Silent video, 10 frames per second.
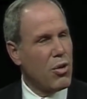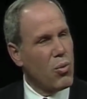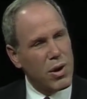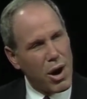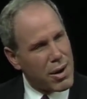you know,
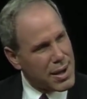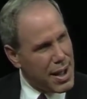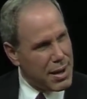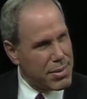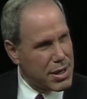when our
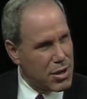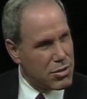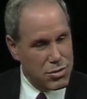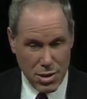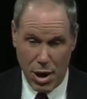economy
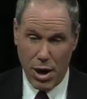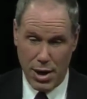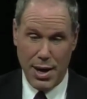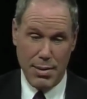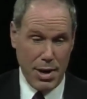goes,
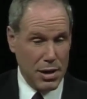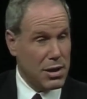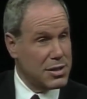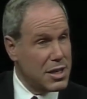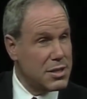our
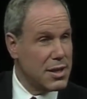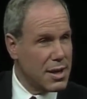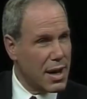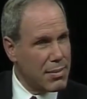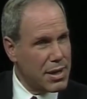little Disney
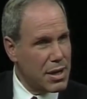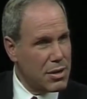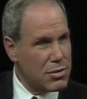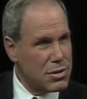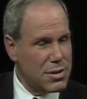economy
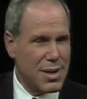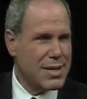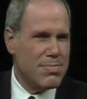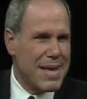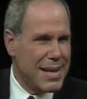goes,
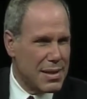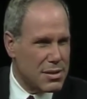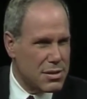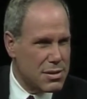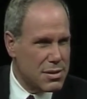it's
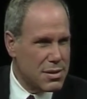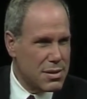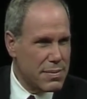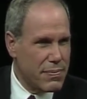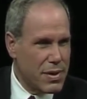meaningless.
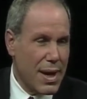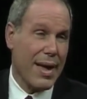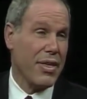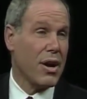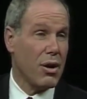Yeah,
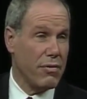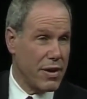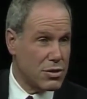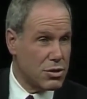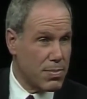I think our
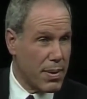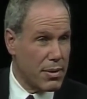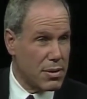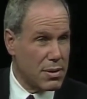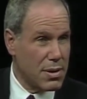investors
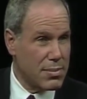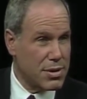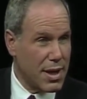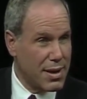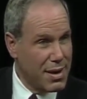probably are
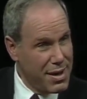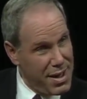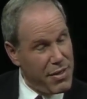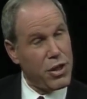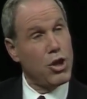upset.
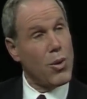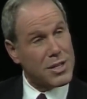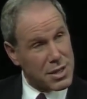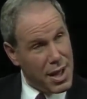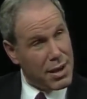The
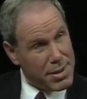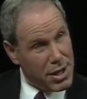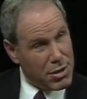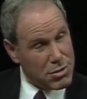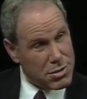U.S. economy
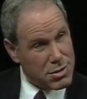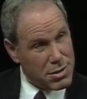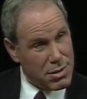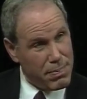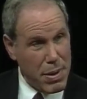goes,
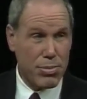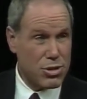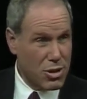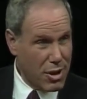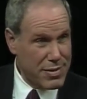people
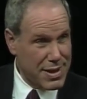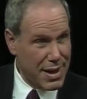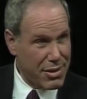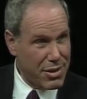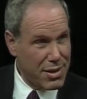starve to
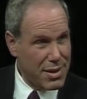death.